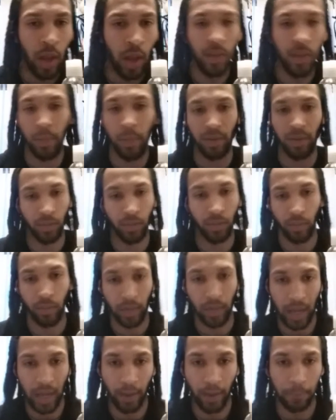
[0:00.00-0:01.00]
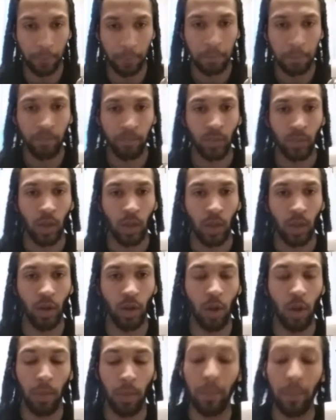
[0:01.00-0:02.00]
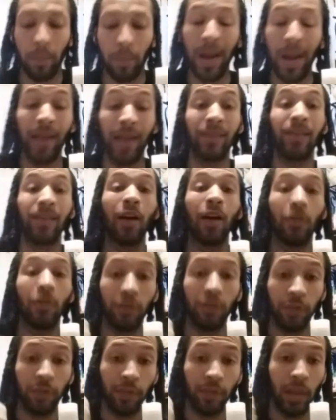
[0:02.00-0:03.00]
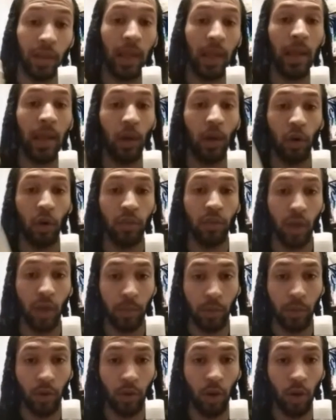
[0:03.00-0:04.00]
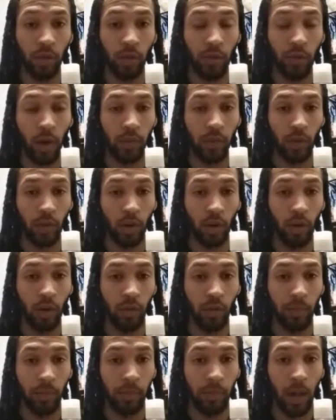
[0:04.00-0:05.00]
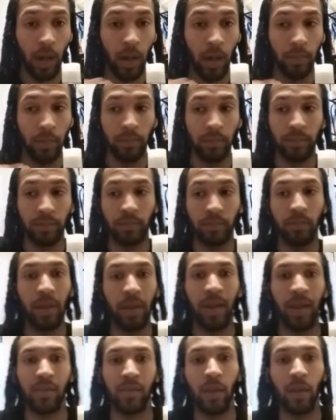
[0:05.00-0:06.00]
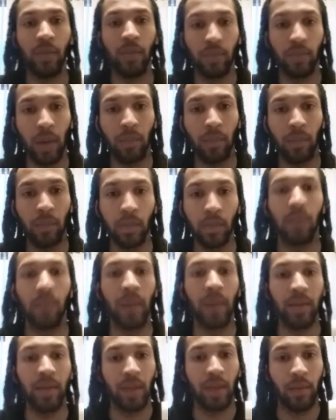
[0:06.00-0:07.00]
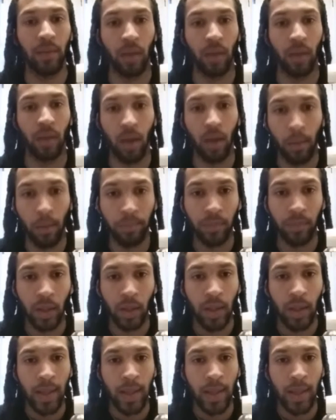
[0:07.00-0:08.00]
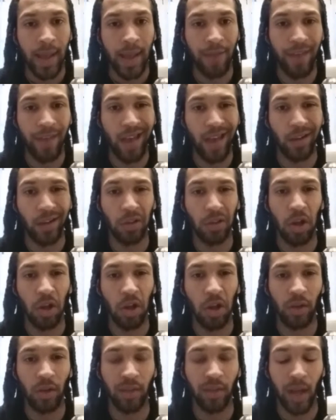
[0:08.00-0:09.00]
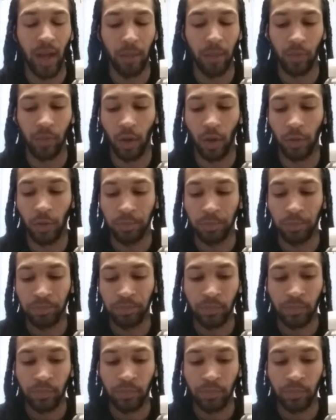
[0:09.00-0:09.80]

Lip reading: the best I've ever gotten. But by itself, it holds up, as far as it goes. By itself, it's probably the best I've had in a long time. So